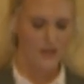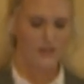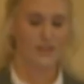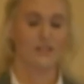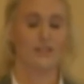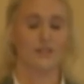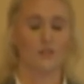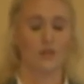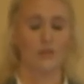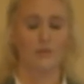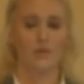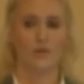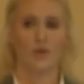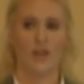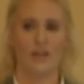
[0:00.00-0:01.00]
This is a
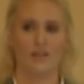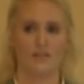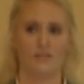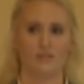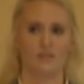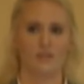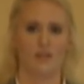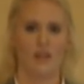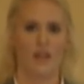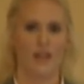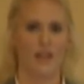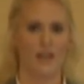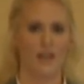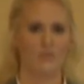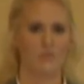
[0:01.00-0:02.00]
criminal case,
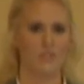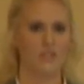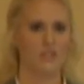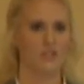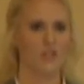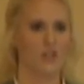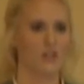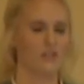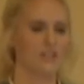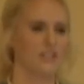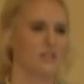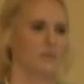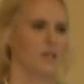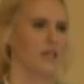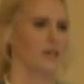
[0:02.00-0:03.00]
and Mr. Dawson
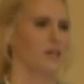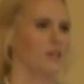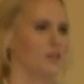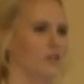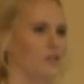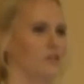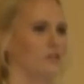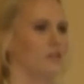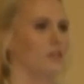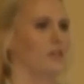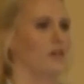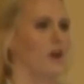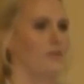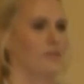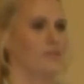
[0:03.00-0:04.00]
is being accused of the
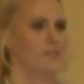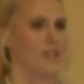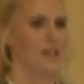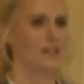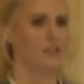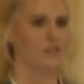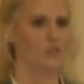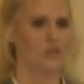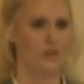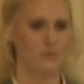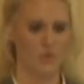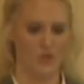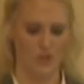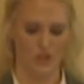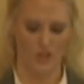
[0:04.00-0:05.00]
crime of second-degree
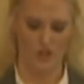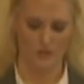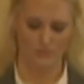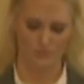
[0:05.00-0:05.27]
murder.